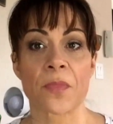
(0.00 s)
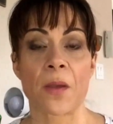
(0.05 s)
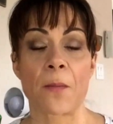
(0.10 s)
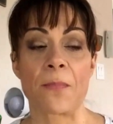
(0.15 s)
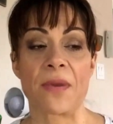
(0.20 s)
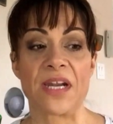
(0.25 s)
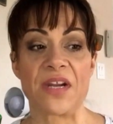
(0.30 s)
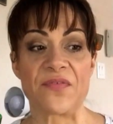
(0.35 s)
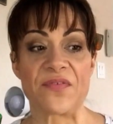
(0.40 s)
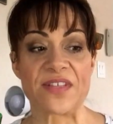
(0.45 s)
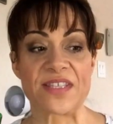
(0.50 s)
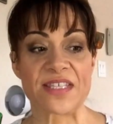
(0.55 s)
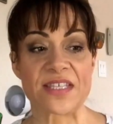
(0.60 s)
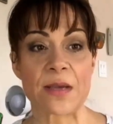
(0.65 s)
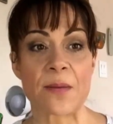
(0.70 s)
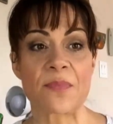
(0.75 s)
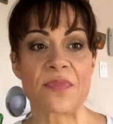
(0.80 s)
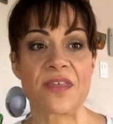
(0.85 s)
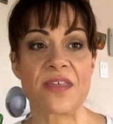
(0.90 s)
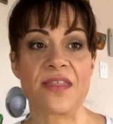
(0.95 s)
But if it's
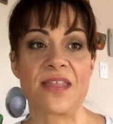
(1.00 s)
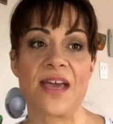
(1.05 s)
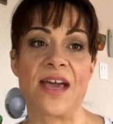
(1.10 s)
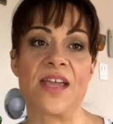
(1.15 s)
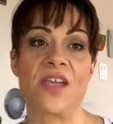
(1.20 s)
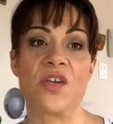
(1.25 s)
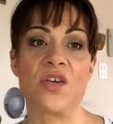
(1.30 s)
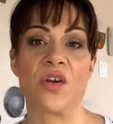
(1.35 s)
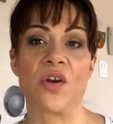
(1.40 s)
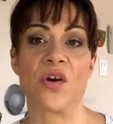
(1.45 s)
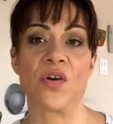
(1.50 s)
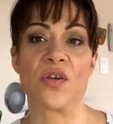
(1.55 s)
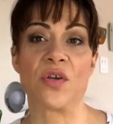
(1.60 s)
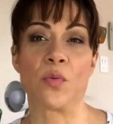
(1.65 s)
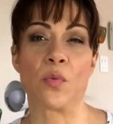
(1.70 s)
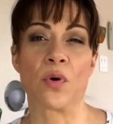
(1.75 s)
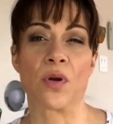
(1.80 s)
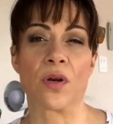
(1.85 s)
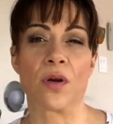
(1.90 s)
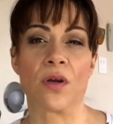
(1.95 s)
something that you know
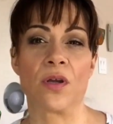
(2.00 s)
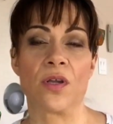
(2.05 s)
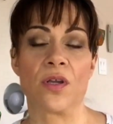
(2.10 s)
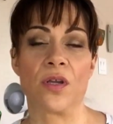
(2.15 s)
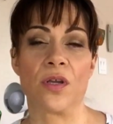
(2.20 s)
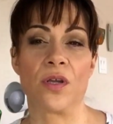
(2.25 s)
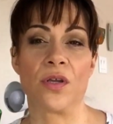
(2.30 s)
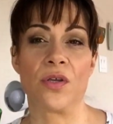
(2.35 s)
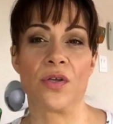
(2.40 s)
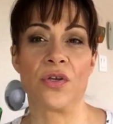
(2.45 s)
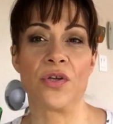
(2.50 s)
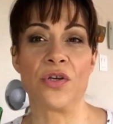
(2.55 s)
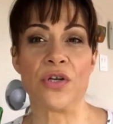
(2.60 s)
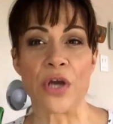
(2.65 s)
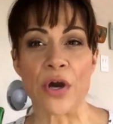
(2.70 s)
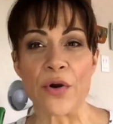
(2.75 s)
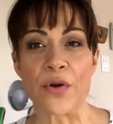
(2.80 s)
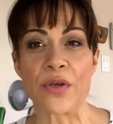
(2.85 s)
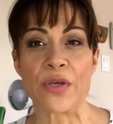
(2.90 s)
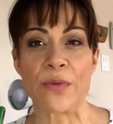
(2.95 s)
you want to, you
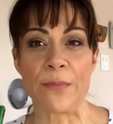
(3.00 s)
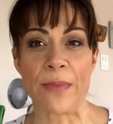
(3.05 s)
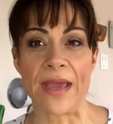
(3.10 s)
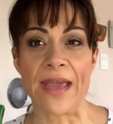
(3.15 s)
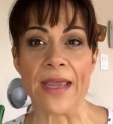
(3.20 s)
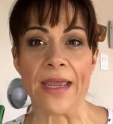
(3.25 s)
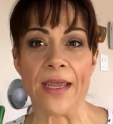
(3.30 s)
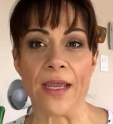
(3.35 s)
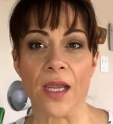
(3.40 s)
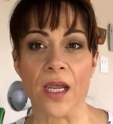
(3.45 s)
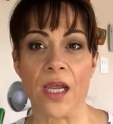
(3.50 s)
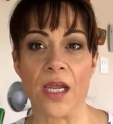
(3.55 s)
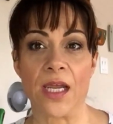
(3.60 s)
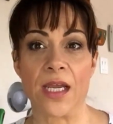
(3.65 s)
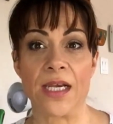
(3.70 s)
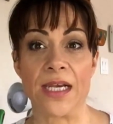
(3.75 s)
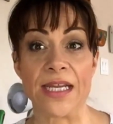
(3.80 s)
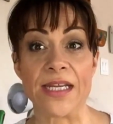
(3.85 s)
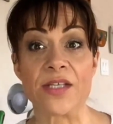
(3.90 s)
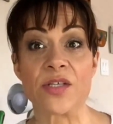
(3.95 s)
may
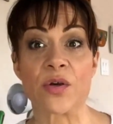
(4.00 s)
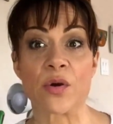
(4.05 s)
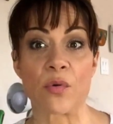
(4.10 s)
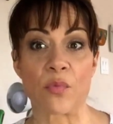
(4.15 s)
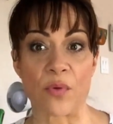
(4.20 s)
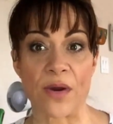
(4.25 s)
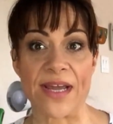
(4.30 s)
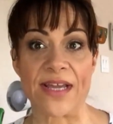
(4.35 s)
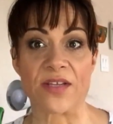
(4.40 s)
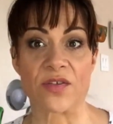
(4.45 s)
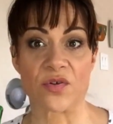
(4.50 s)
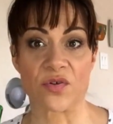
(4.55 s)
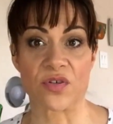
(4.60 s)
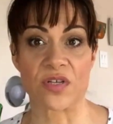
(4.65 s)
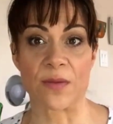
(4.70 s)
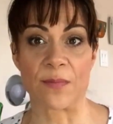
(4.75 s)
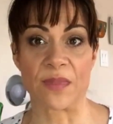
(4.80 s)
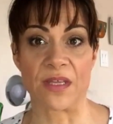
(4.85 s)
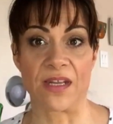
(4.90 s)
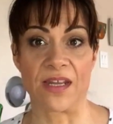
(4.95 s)
need to erase or
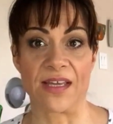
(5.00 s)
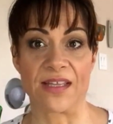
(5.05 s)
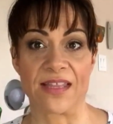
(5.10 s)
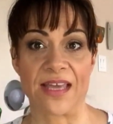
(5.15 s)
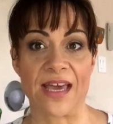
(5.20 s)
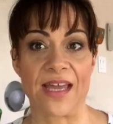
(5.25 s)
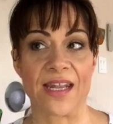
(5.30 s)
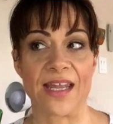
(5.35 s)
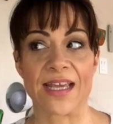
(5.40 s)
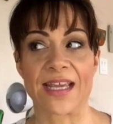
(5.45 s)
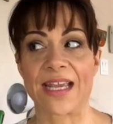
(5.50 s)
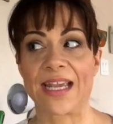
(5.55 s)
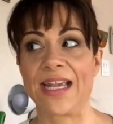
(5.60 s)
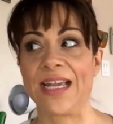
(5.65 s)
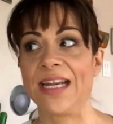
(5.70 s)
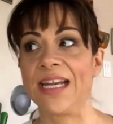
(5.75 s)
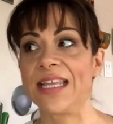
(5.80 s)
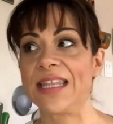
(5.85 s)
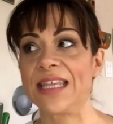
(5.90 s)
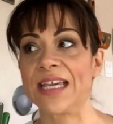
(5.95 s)
something like that, like
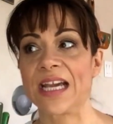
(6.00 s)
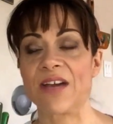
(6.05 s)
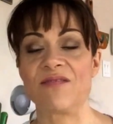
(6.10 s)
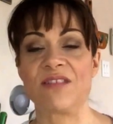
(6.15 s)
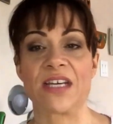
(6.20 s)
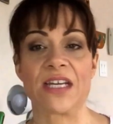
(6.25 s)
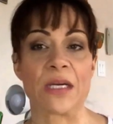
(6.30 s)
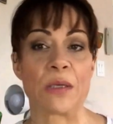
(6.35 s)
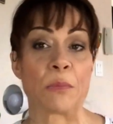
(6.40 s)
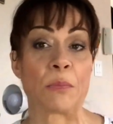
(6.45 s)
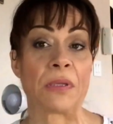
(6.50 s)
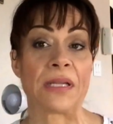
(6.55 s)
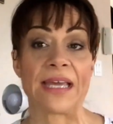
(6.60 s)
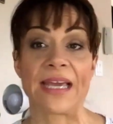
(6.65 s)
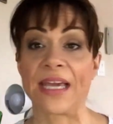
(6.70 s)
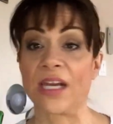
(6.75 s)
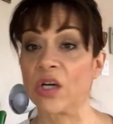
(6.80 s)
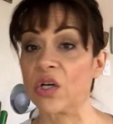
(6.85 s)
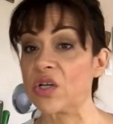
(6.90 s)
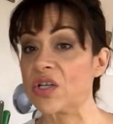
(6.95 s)
anything I've done in
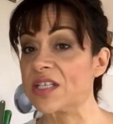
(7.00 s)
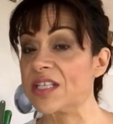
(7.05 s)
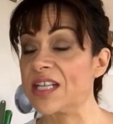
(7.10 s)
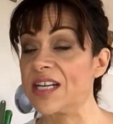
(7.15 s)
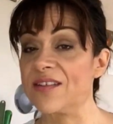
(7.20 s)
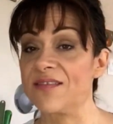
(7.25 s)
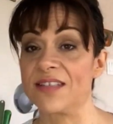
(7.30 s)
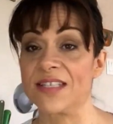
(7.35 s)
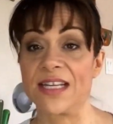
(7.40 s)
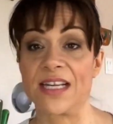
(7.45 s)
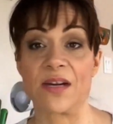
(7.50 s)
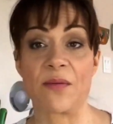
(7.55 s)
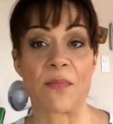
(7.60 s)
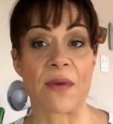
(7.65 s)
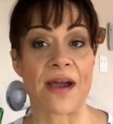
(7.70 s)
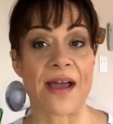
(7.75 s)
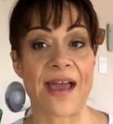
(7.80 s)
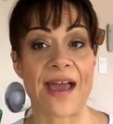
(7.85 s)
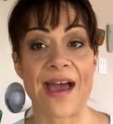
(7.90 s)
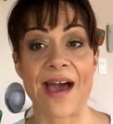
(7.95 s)
planners that have stayed in
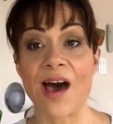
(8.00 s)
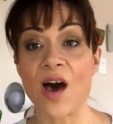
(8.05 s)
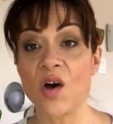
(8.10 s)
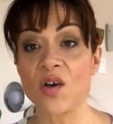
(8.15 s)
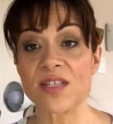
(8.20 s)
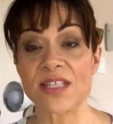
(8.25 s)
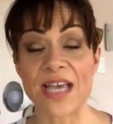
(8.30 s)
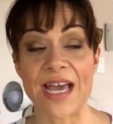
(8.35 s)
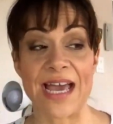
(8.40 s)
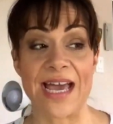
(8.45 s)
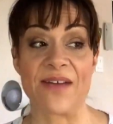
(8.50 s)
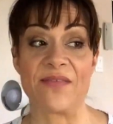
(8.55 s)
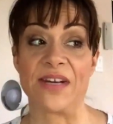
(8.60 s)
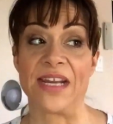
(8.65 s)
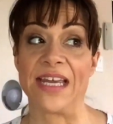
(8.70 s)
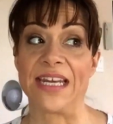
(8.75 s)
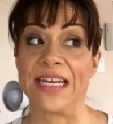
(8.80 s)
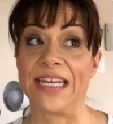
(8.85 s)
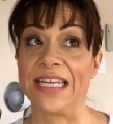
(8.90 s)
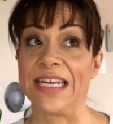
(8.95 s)
my house, I haven't
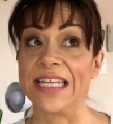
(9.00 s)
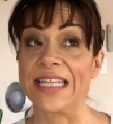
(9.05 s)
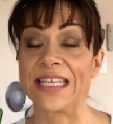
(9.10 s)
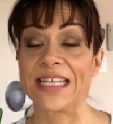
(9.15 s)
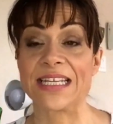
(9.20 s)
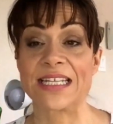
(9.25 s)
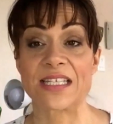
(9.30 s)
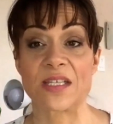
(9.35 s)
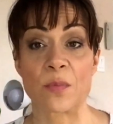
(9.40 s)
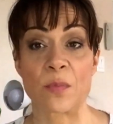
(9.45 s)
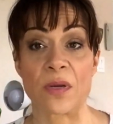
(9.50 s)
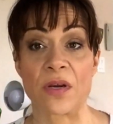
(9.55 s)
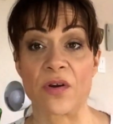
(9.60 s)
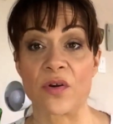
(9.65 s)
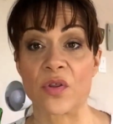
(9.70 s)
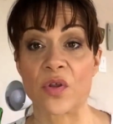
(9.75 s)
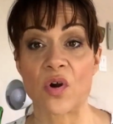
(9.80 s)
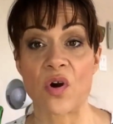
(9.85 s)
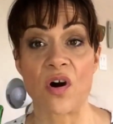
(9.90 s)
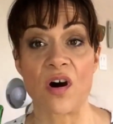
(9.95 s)
had anything disappear
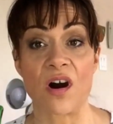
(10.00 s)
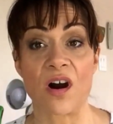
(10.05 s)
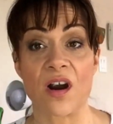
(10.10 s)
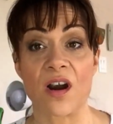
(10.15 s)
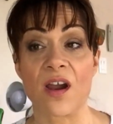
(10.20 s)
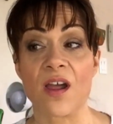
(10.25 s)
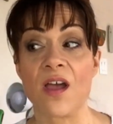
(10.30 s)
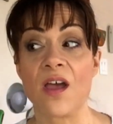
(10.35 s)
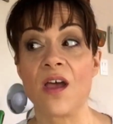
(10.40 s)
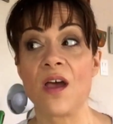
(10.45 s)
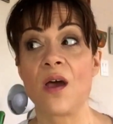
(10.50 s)
in the car.